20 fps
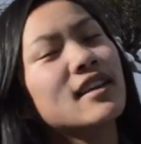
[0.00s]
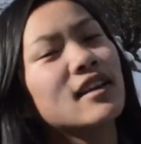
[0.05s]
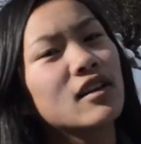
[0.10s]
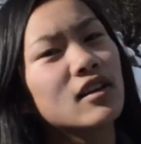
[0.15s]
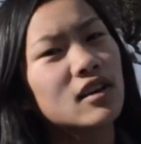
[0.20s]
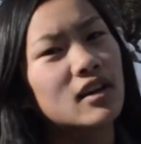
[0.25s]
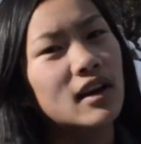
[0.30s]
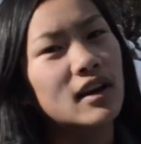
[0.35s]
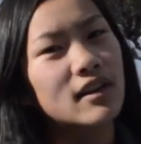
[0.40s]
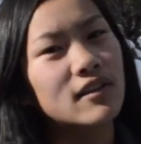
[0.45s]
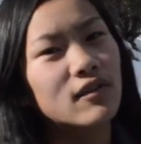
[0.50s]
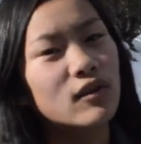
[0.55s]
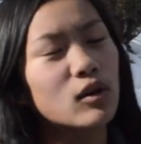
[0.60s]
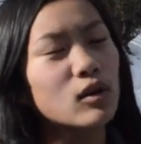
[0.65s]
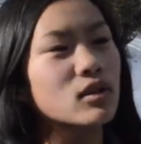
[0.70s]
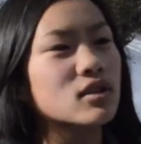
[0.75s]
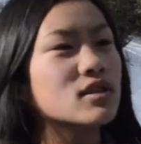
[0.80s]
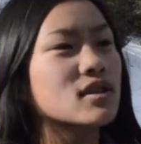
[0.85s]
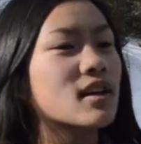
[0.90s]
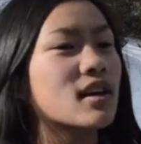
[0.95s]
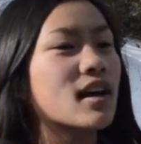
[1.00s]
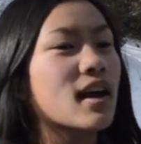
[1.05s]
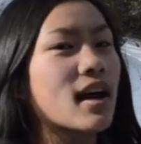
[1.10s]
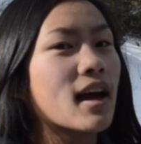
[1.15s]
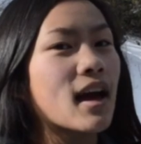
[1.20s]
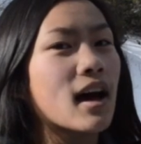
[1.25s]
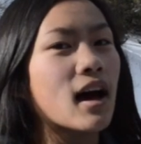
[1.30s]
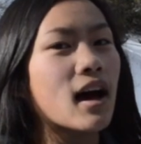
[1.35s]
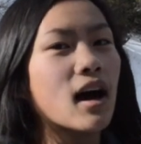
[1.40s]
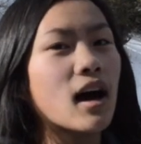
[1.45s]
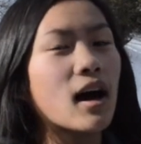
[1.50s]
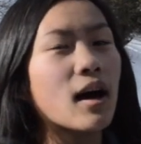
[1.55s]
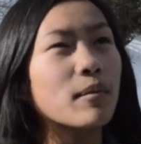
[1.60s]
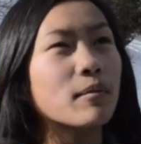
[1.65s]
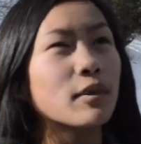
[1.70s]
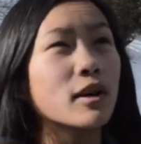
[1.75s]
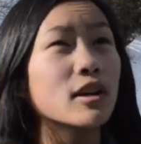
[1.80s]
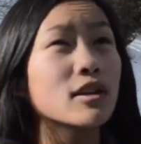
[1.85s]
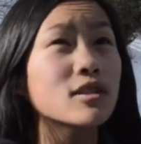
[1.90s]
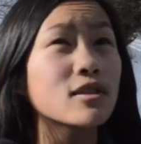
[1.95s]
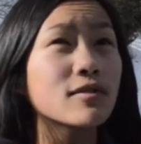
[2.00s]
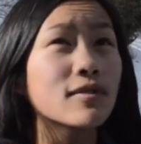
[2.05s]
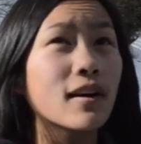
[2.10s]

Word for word: They look kind of old. Um, we also